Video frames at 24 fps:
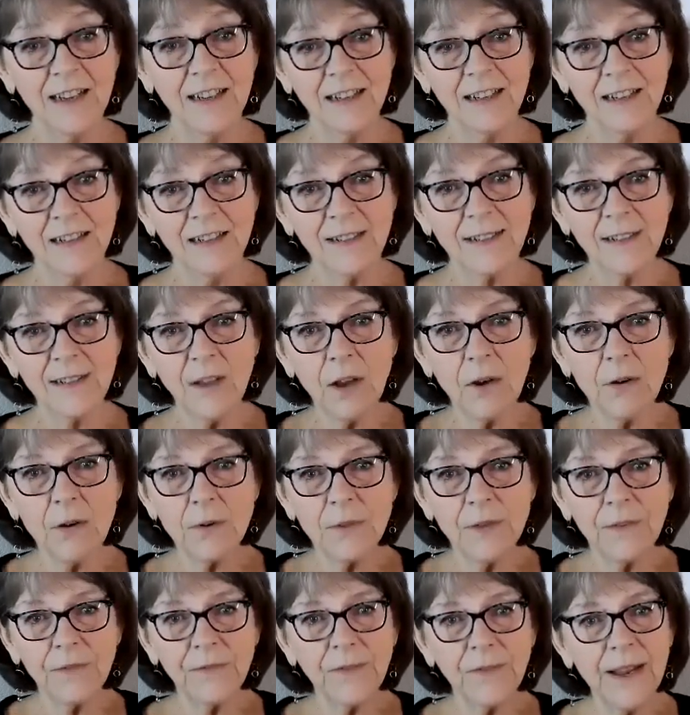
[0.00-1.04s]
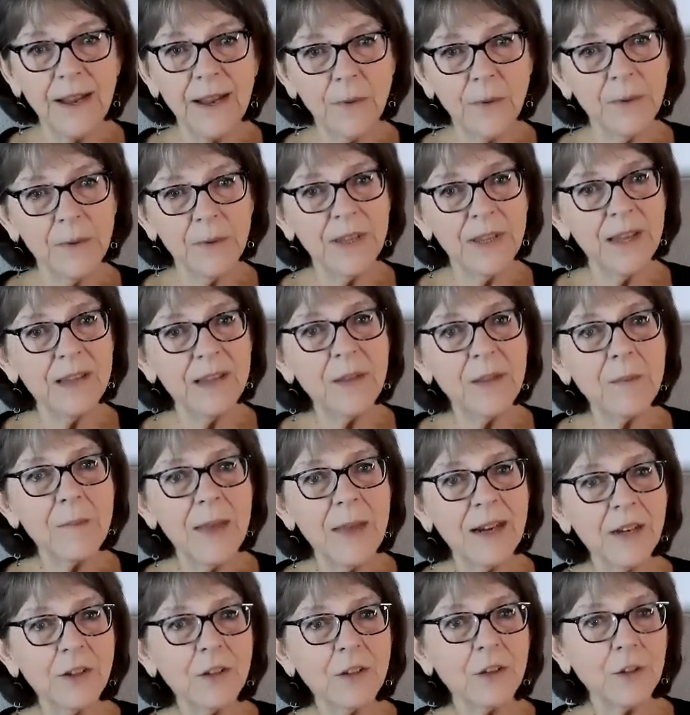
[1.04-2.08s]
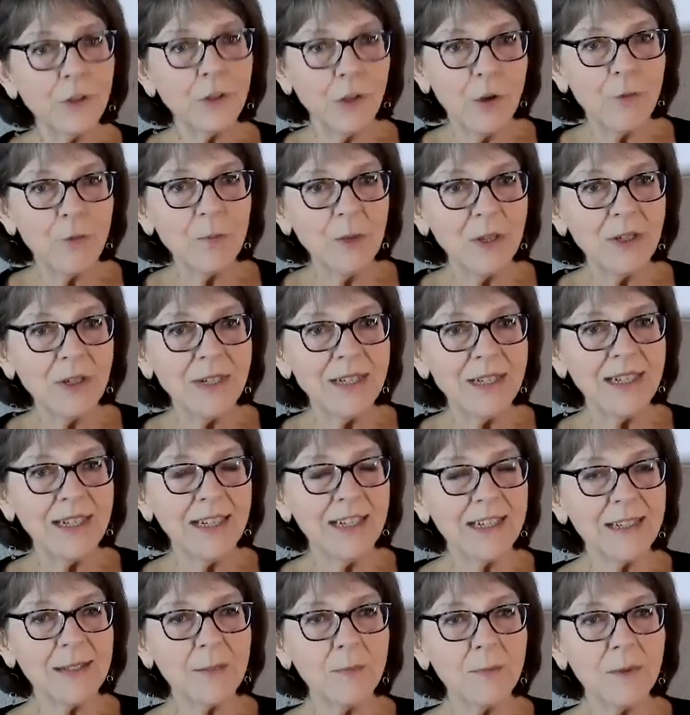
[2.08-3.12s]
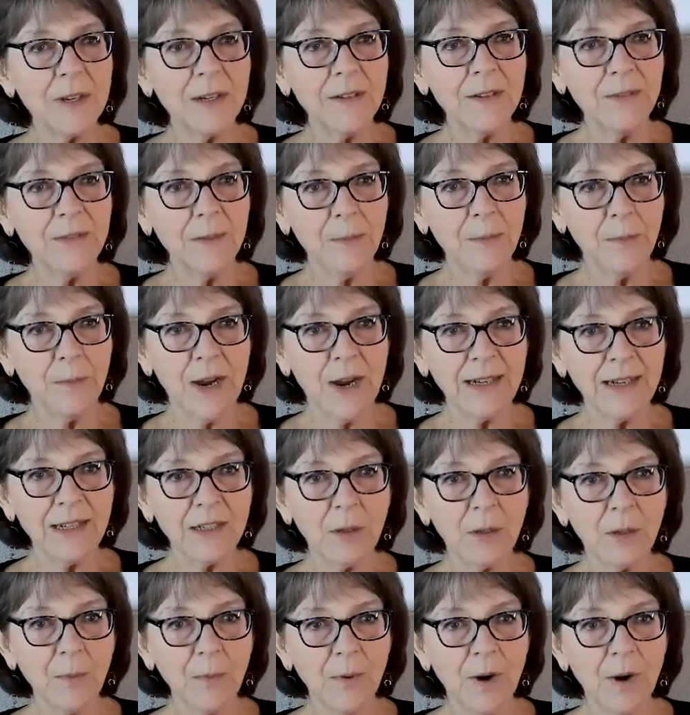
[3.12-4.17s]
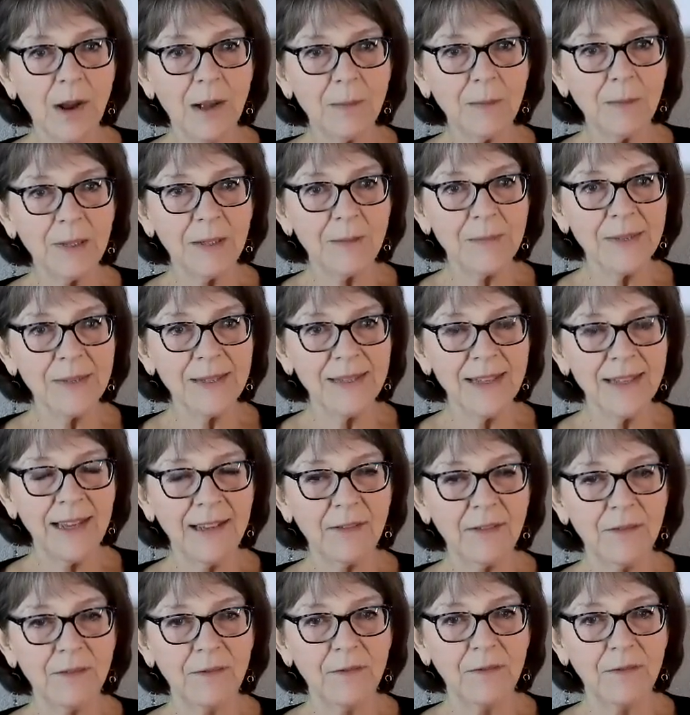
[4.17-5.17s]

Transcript: So the fight within the medical community is one of the practical problems that